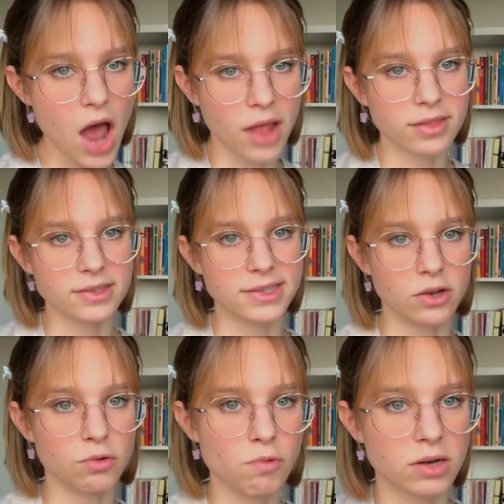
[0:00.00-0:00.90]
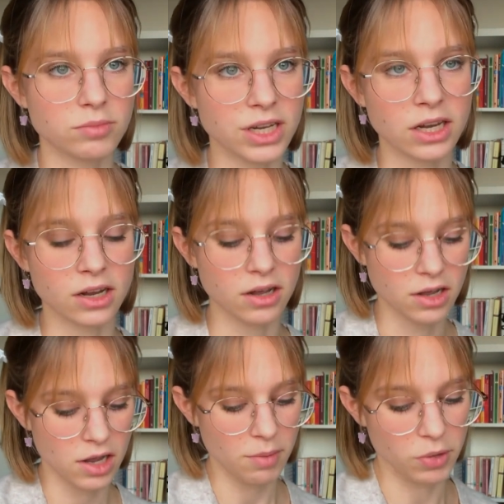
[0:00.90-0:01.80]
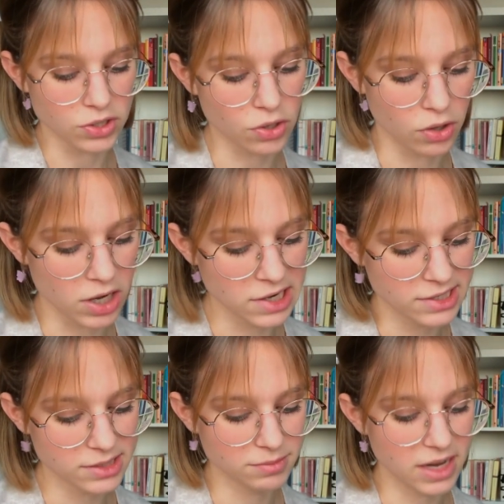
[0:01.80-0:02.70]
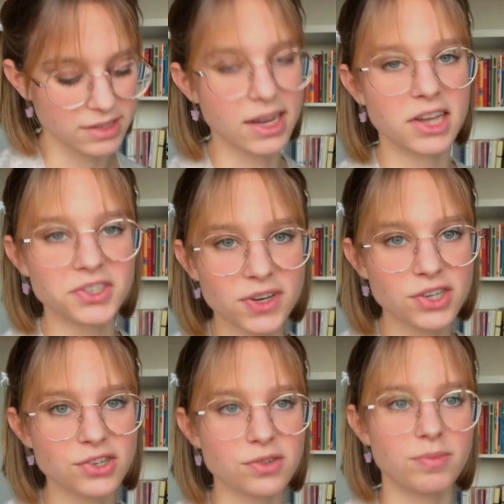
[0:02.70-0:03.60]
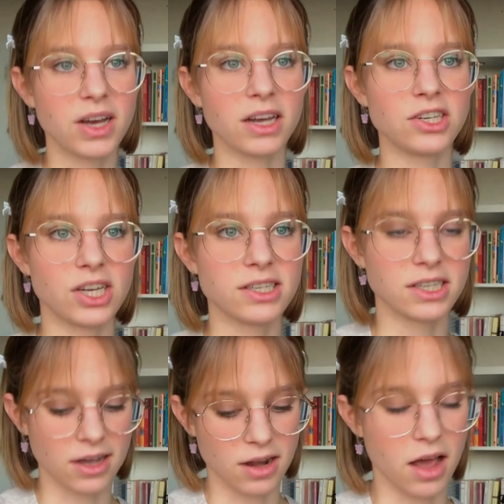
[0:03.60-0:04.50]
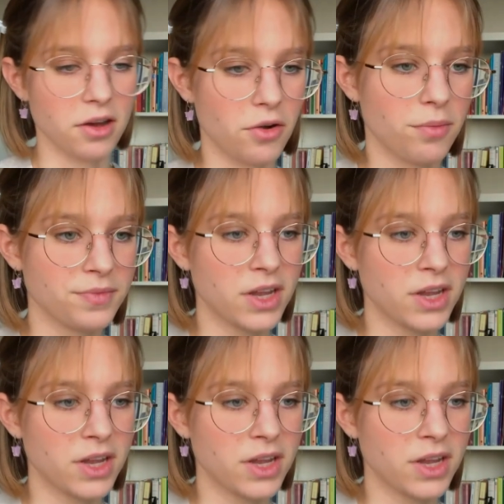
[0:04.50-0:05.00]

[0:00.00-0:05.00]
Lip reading: and the second one being Postcolonialism and Science Fiction by Jessica Langer.